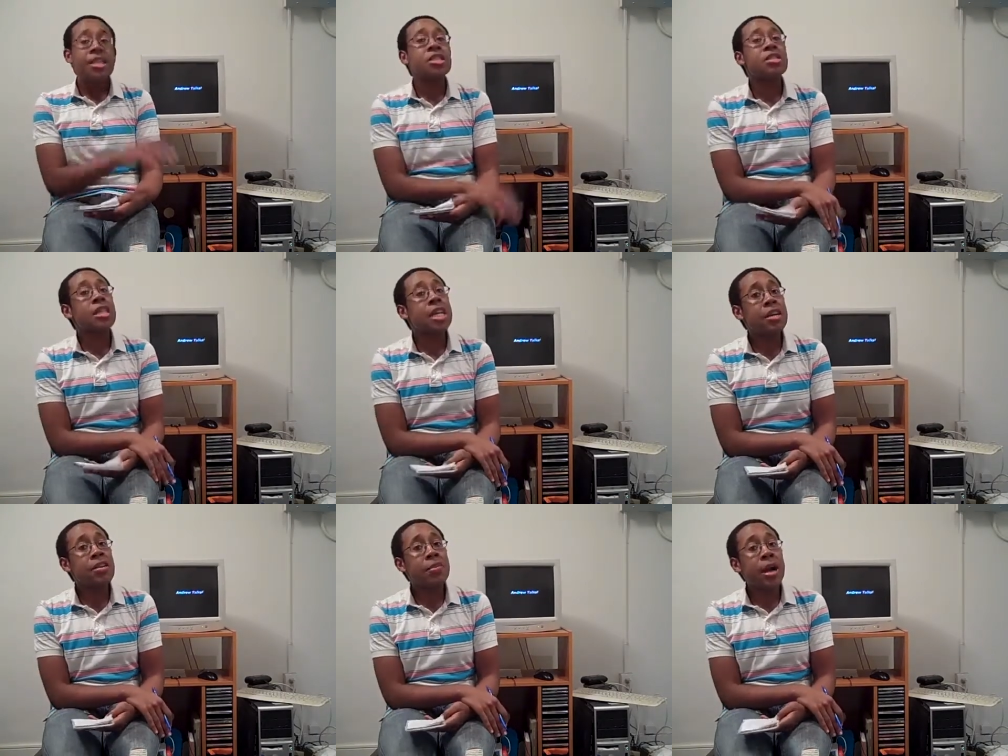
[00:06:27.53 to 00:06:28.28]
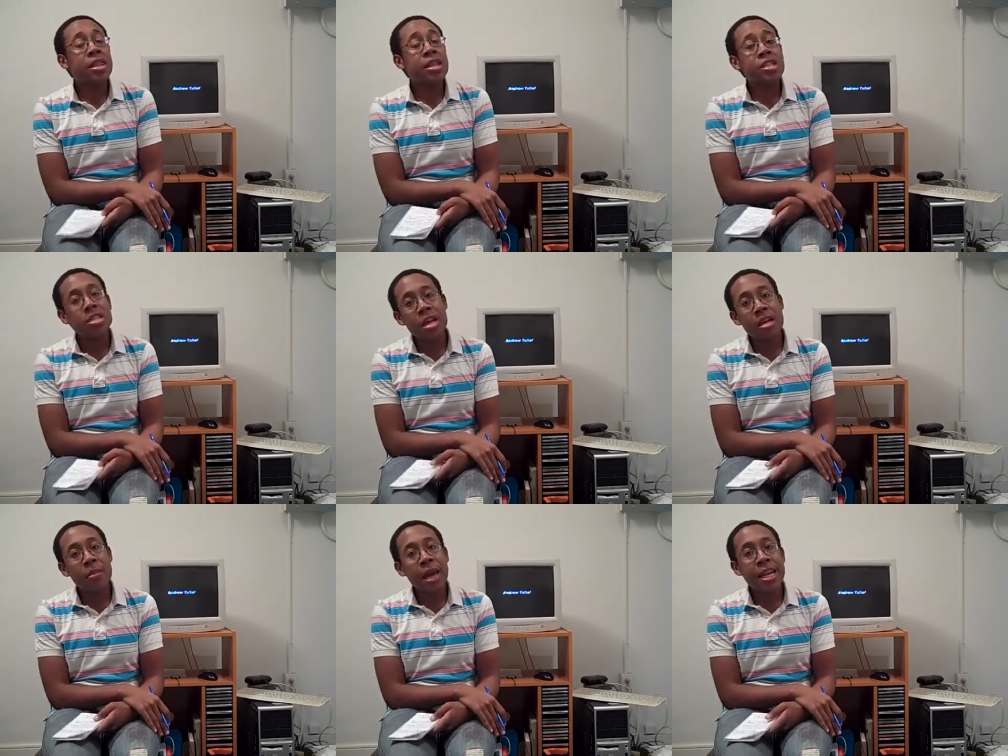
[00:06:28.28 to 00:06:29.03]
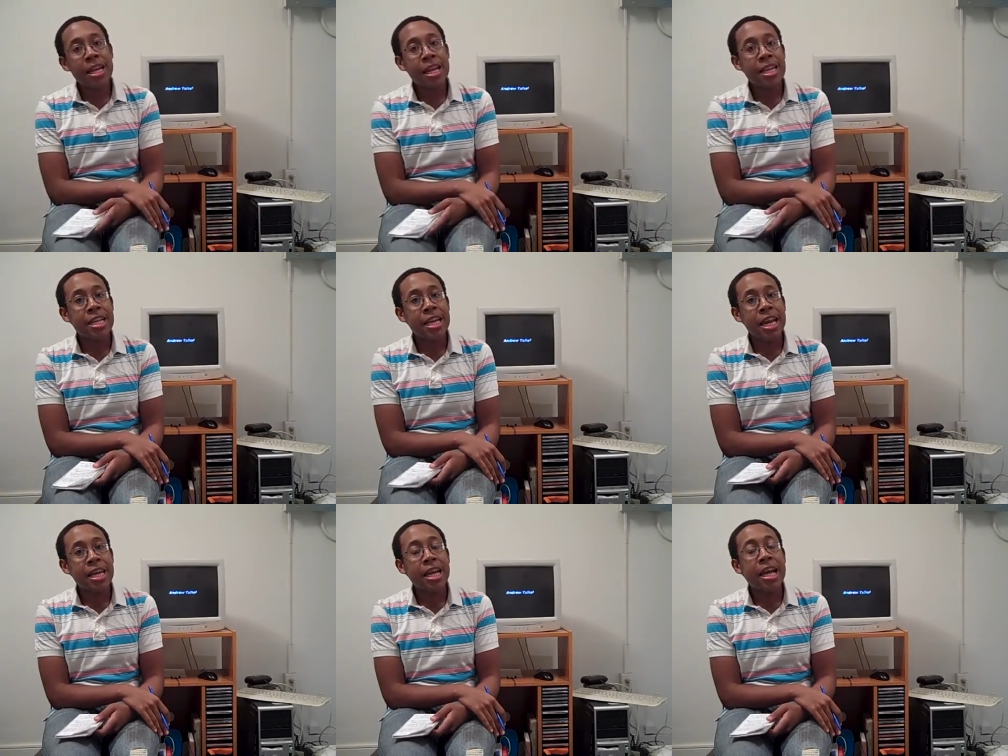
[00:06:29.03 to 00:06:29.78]
Did you hear about this young man in
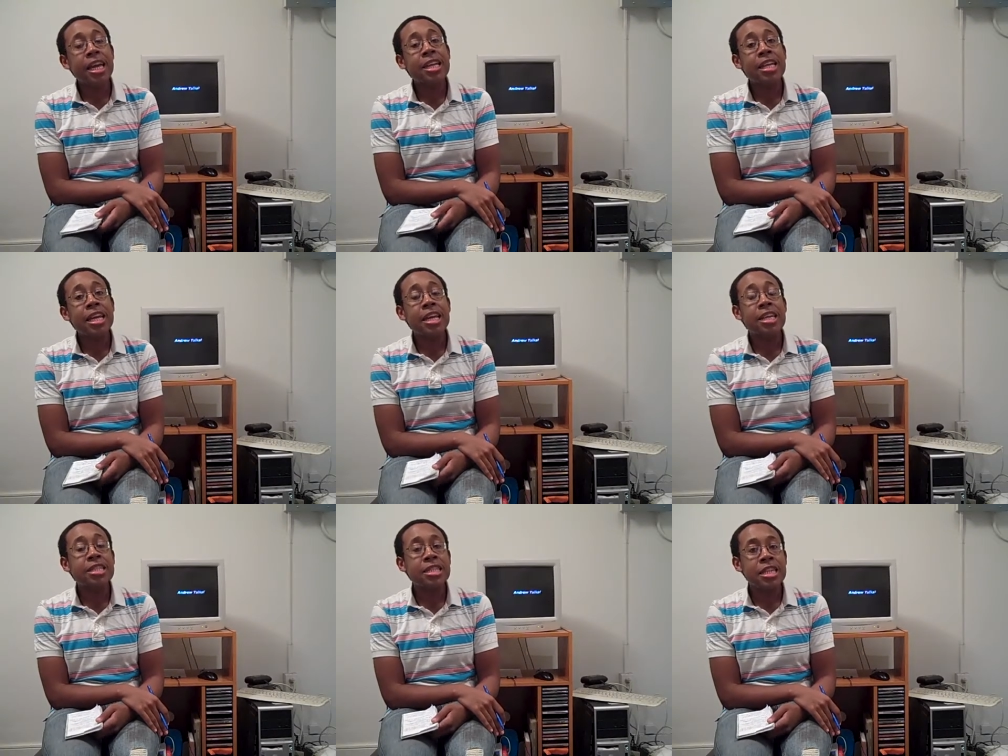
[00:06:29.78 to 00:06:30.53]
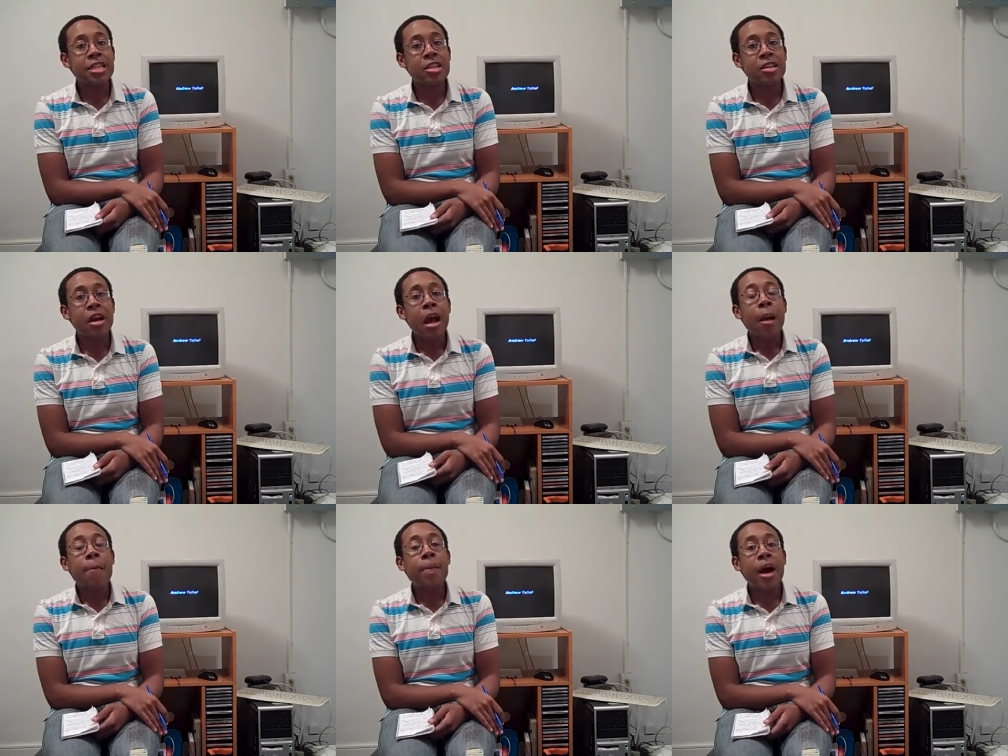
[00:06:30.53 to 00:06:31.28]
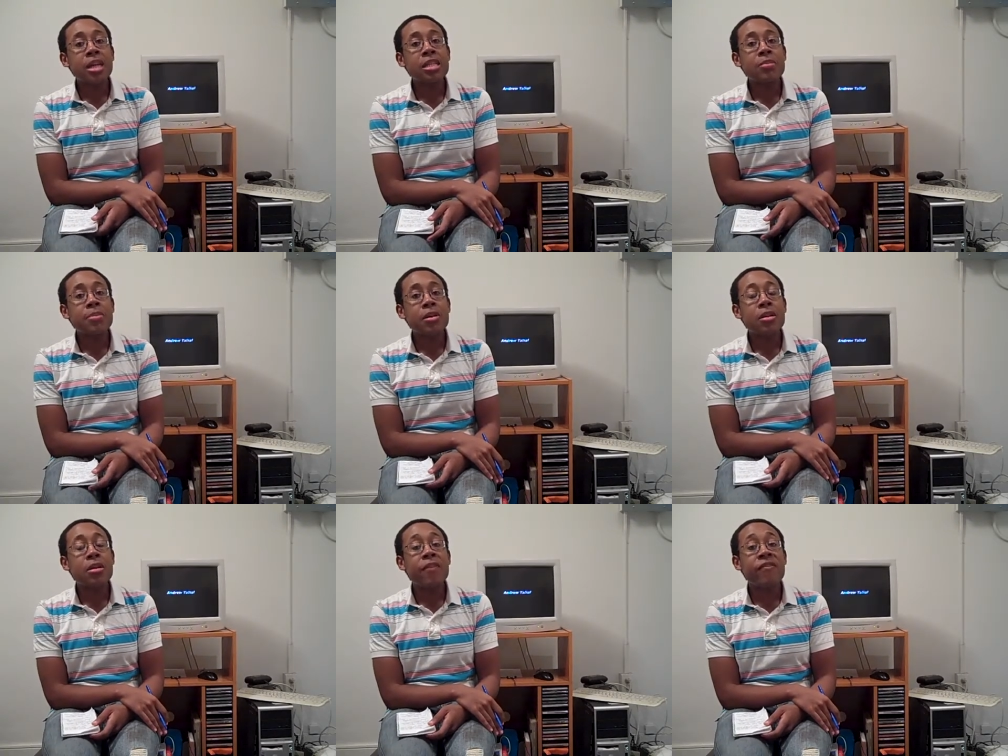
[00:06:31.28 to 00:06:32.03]
Indiana? Indiana senior
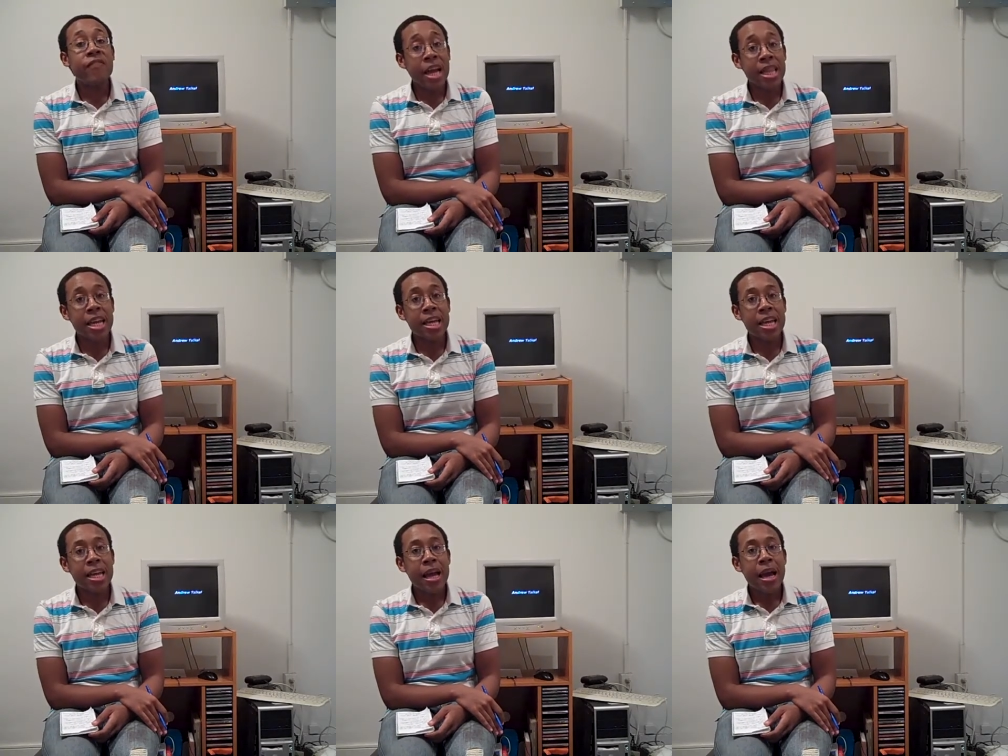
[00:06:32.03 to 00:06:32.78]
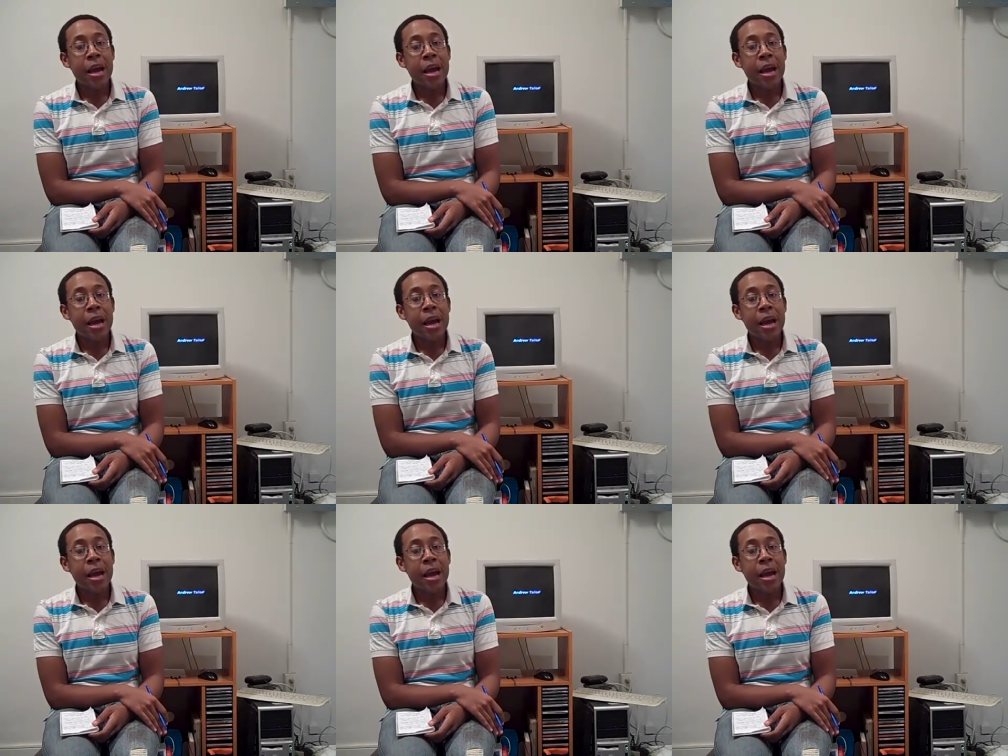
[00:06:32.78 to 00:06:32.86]
possible felon